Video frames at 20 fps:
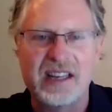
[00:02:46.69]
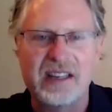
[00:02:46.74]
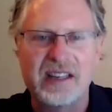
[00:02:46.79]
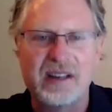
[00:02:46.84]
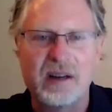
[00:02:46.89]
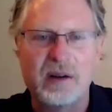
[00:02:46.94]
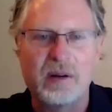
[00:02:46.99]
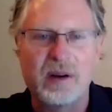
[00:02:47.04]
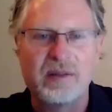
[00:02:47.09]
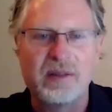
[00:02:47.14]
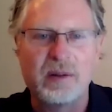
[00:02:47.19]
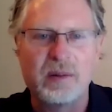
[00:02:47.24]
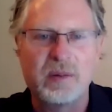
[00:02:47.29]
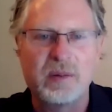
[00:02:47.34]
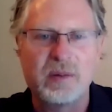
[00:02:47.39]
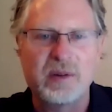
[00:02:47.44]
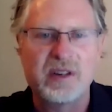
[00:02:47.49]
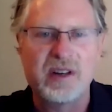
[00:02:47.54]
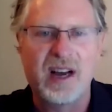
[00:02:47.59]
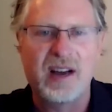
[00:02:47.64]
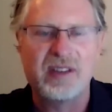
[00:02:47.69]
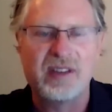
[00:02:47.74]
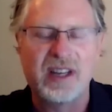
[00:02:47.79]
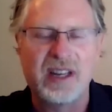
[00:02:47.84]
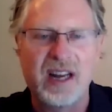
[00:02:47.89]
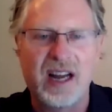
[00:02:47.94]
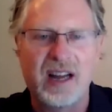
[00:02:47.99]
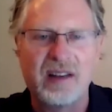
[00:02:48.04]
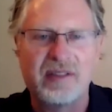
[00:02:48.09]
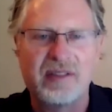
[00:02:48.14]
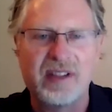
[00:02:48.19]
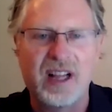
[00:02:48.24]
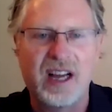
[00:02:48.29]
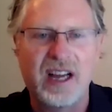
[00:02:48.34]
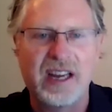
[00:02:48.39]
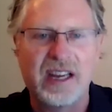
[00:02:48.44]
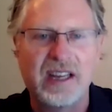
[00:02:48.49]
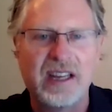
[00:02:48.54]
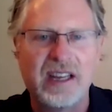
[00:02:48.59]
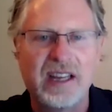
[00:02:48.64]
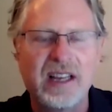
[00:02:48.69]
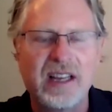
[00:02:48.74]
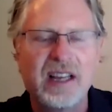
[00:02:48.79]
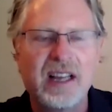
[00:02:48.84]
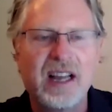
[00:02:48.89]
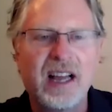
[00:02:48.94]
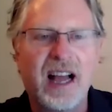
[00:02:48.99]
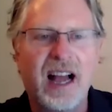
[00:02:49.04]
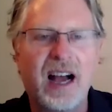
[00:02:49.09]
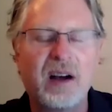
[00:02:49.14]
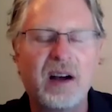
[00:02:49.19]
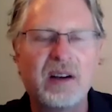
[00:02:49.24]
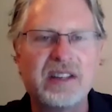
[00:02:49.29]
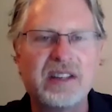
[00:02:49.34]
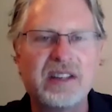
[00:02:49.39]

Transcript: Everyone was driving and not flying. How has